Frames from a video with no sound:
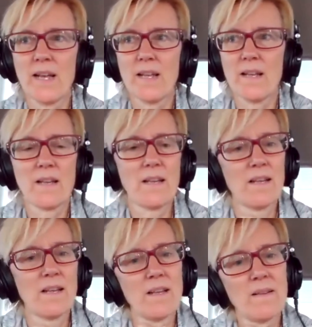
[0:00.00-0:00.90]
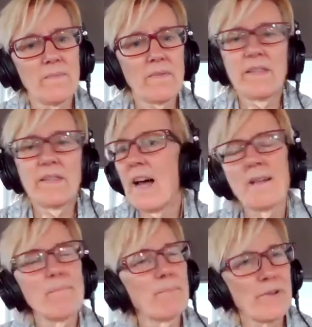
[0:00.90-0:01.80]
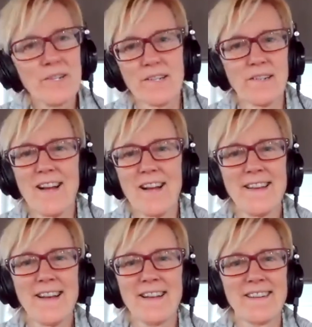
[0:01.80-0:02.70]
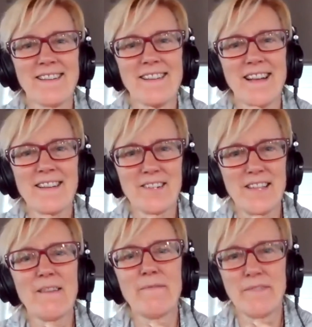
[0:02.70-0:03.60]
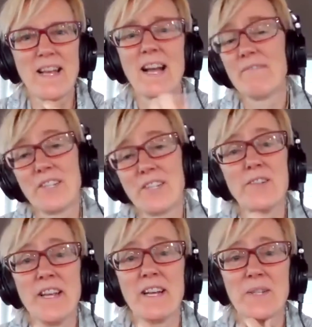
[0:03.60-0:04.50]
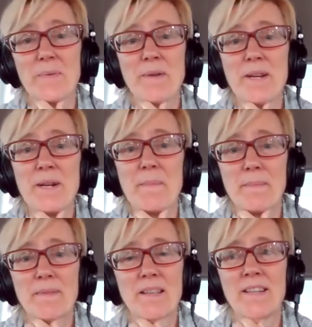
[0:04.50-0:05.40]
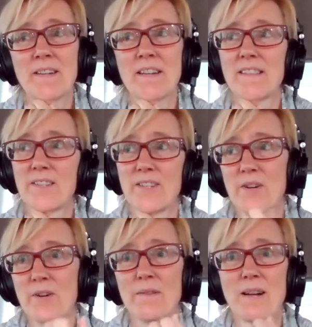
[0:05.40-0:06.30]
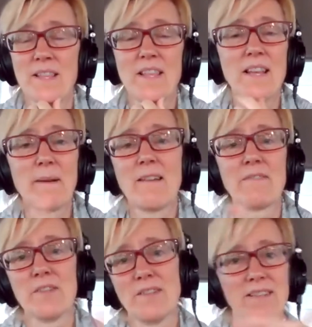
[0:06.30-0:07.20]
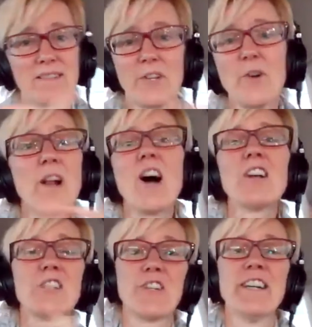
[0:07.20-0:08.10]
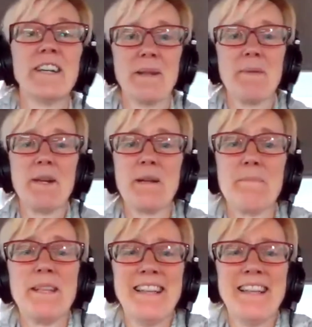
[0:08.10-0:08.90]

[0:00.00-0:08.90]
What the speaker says: I Not in person, not yet. Actually, I've still yet to meet him, and so I think I'm gonna have to go to Australia to meet him.